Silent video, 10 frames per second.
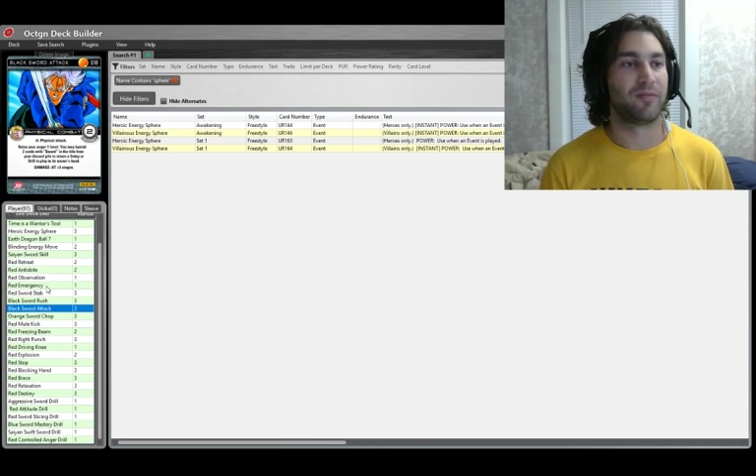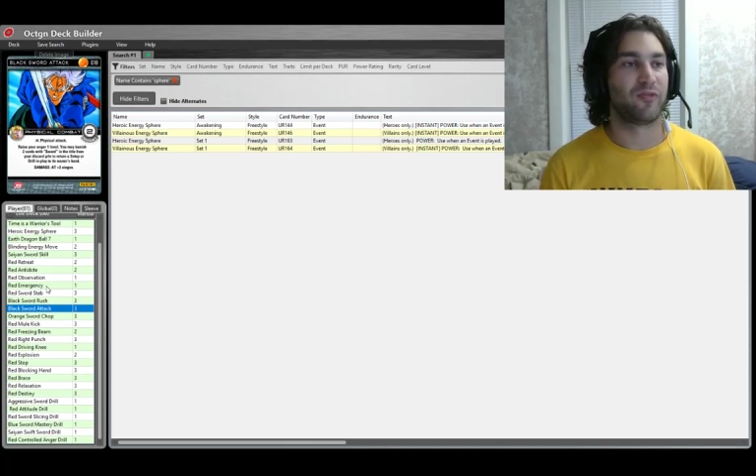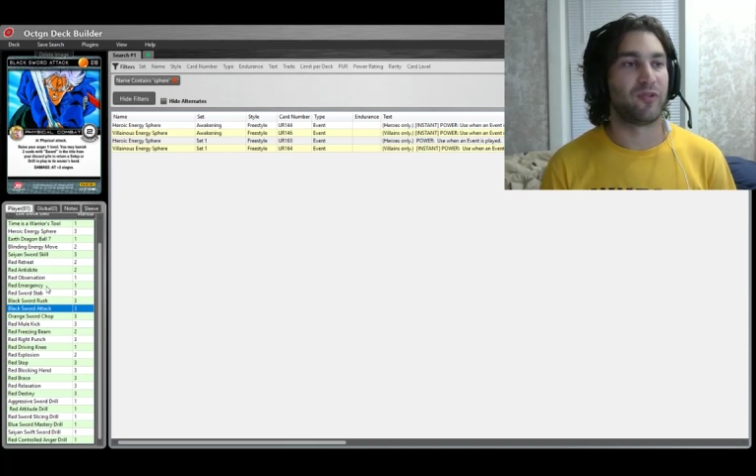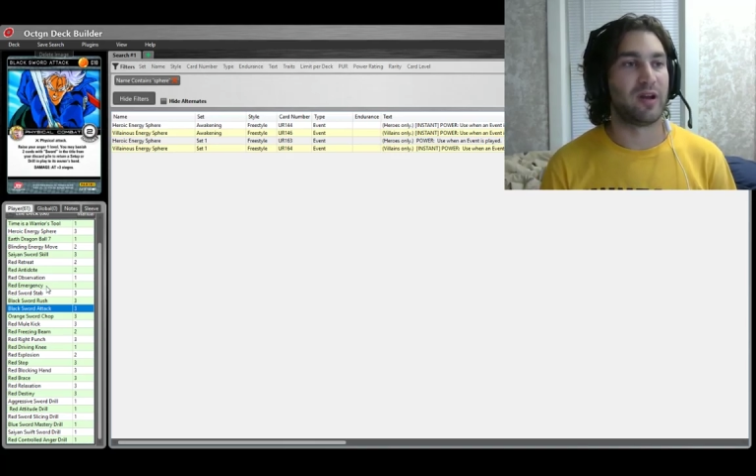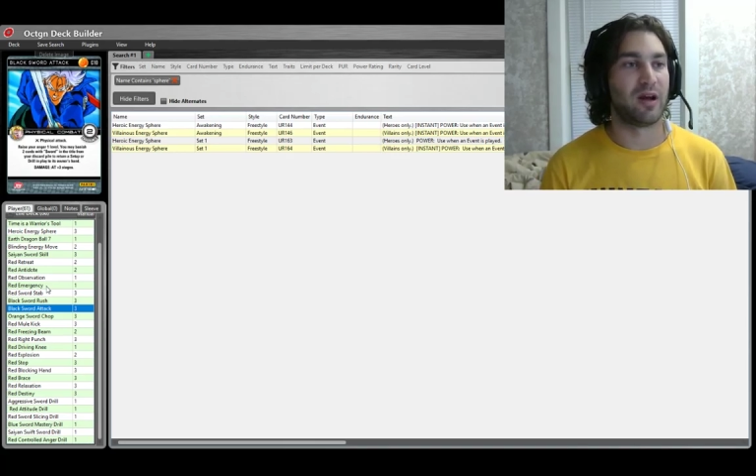
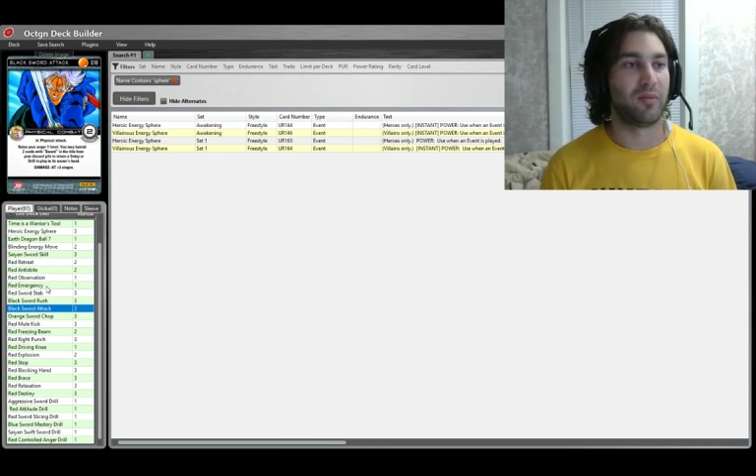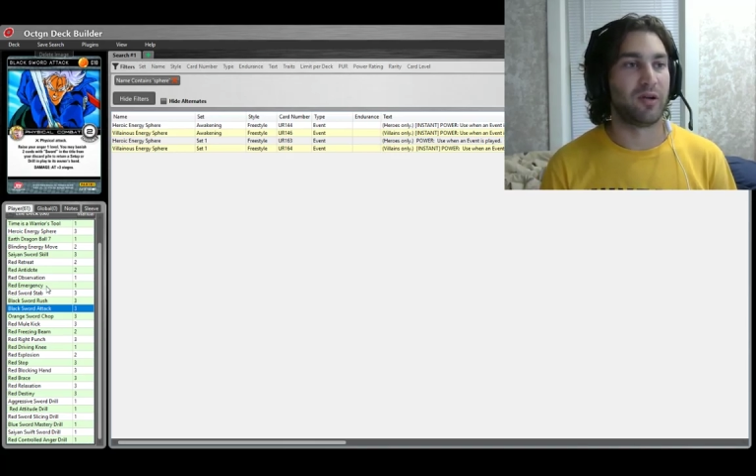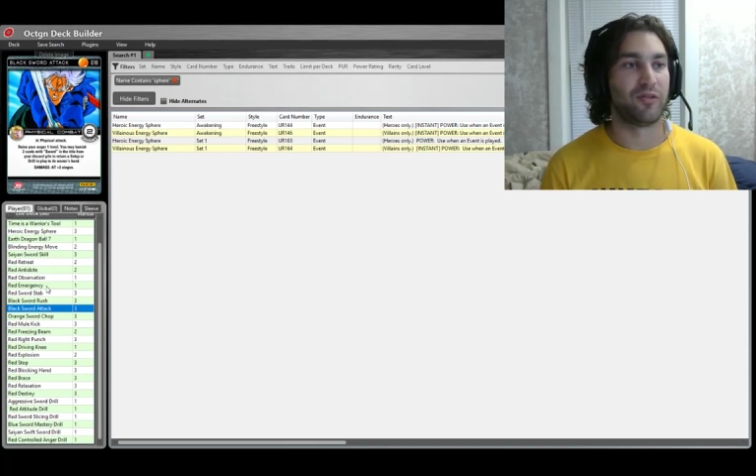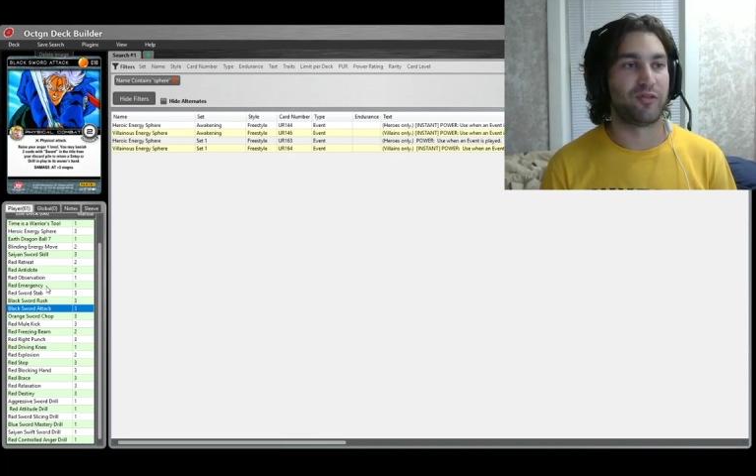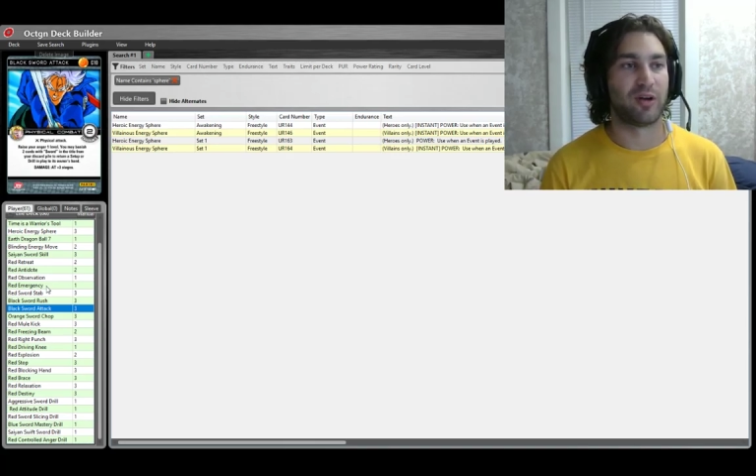for now I'm
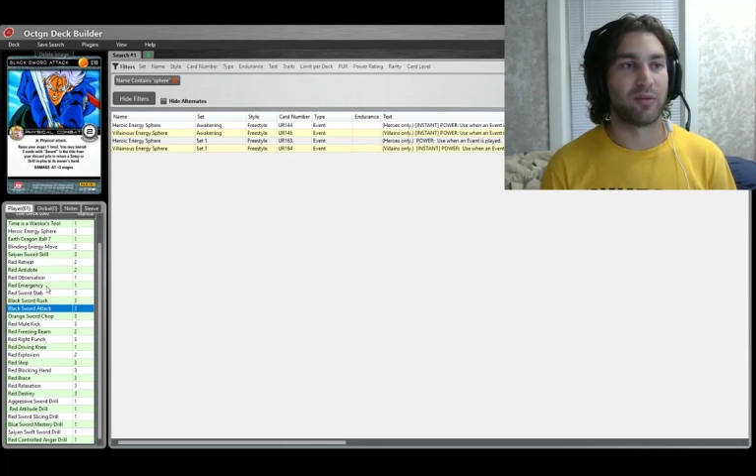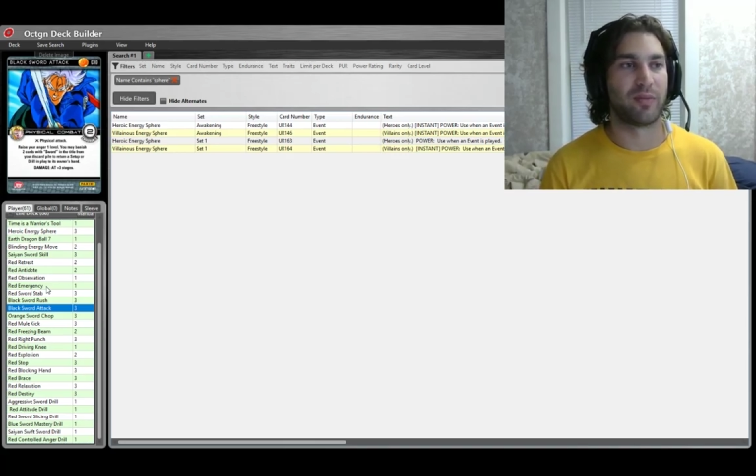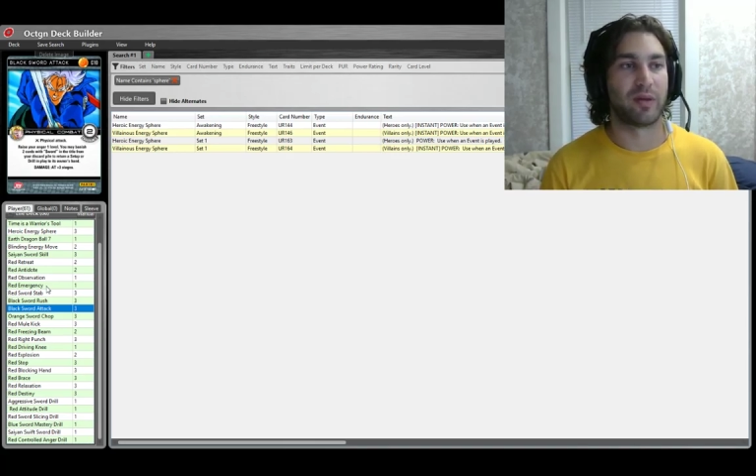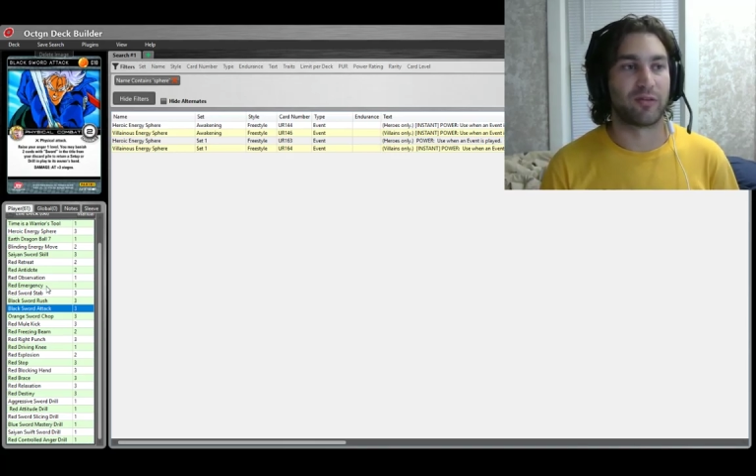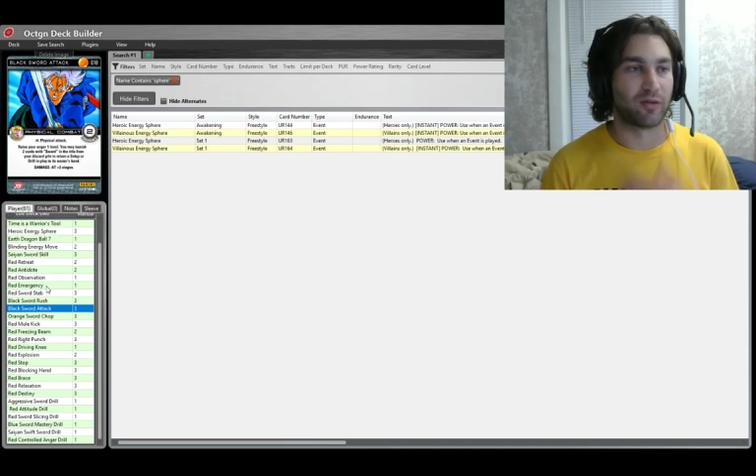going to just try with
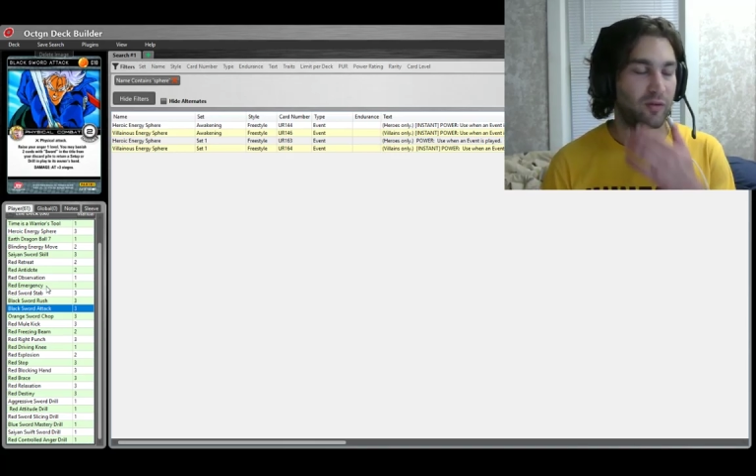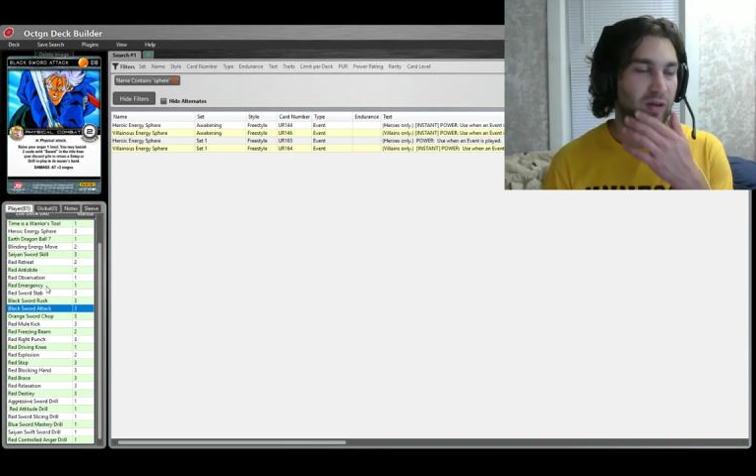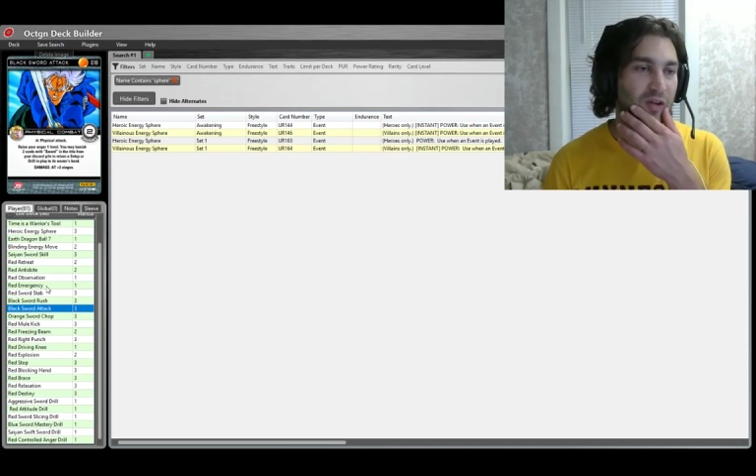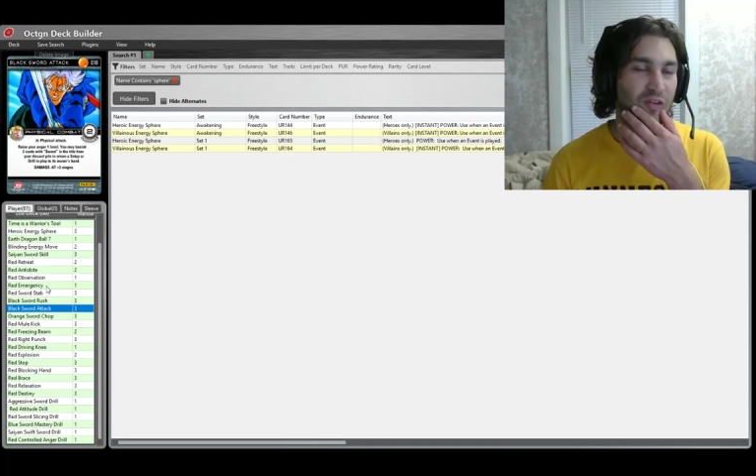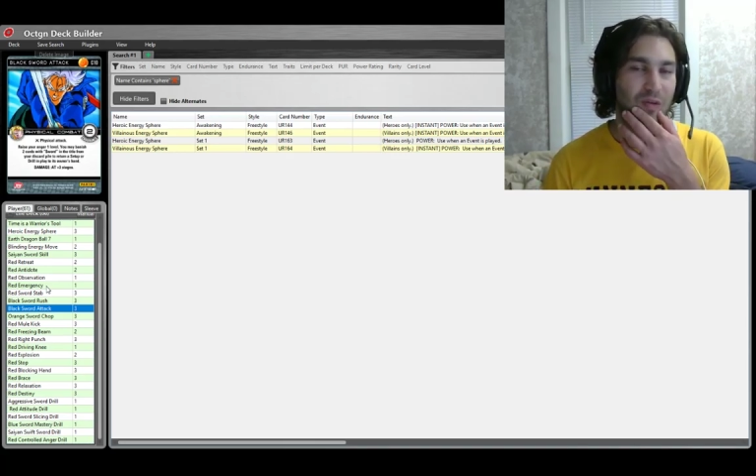Black Sword
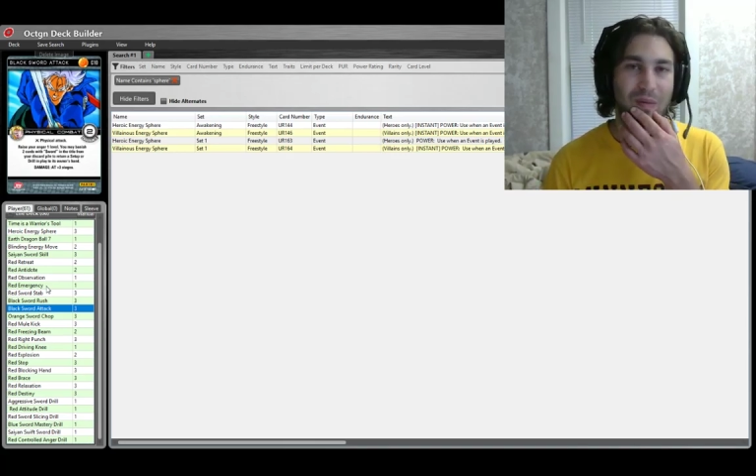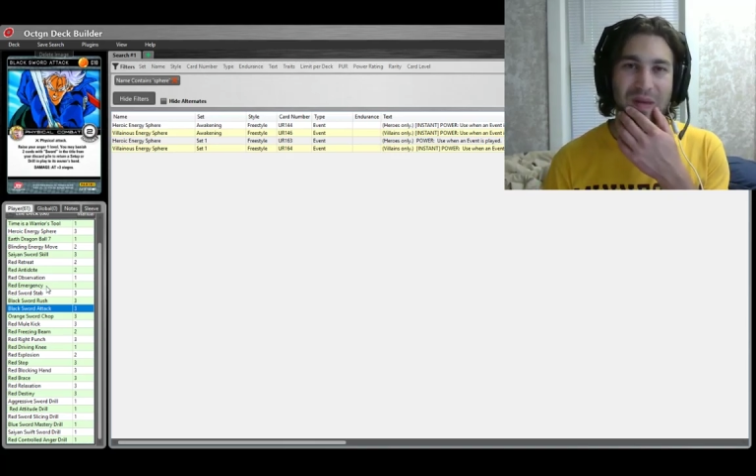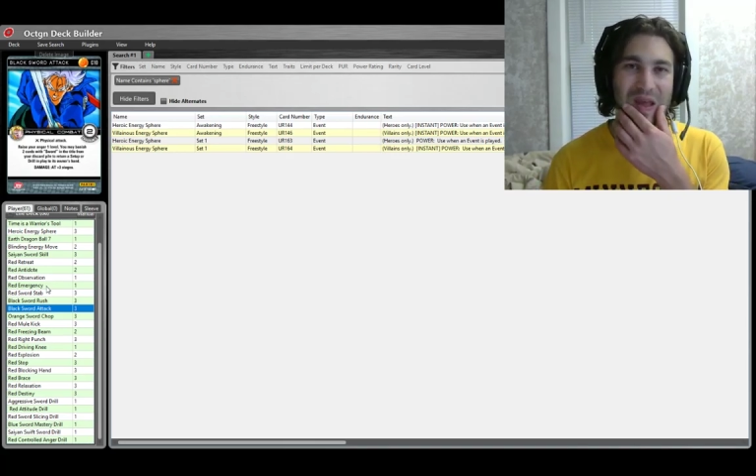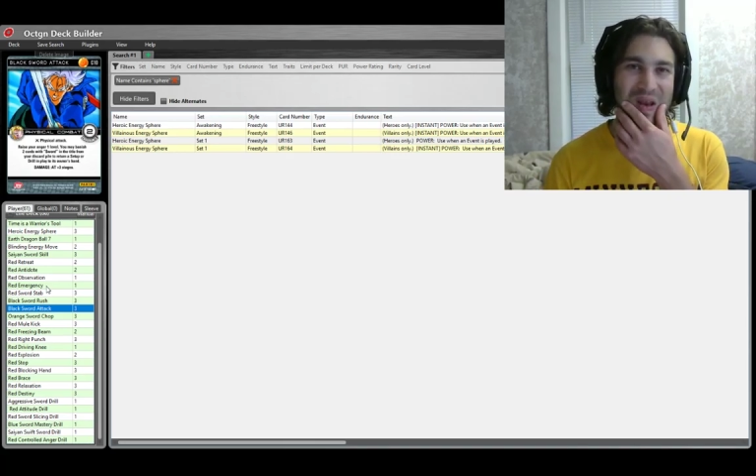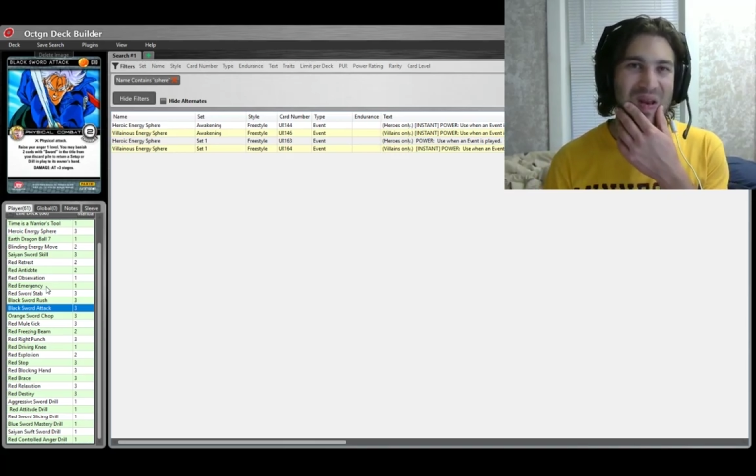Attack as like my
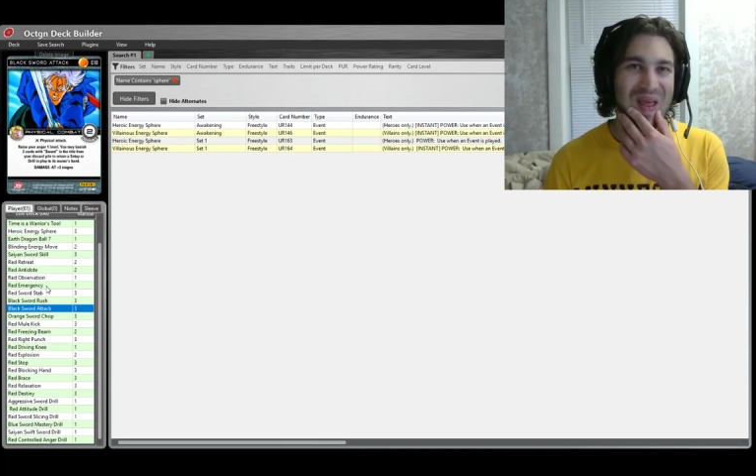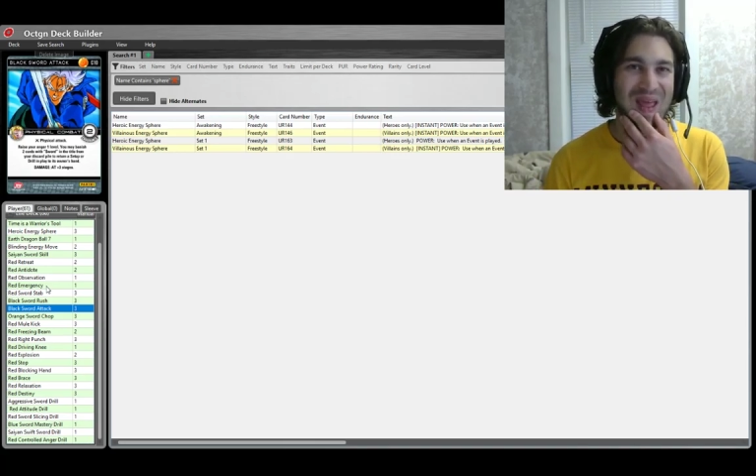main